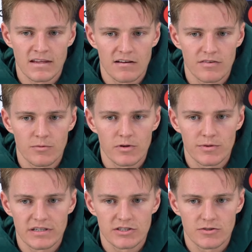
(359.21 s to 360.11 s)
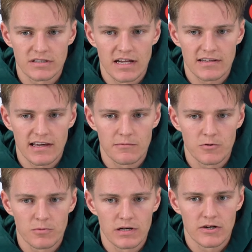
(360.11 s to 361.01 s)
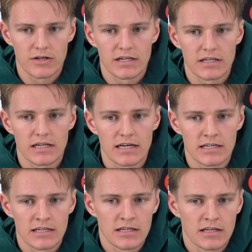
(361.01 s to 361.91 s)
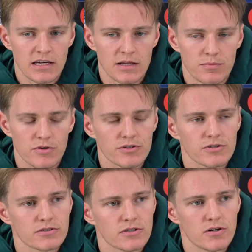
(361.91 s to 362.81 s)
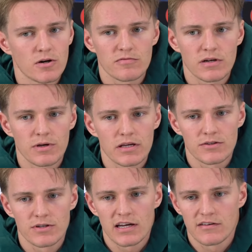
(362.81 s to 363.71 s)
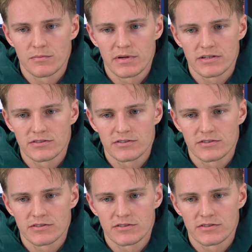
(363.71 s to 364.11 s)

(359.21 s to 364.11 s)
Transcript: I think we already showed in that game what we learned in uh, in Porto. So hopefully we can do that even better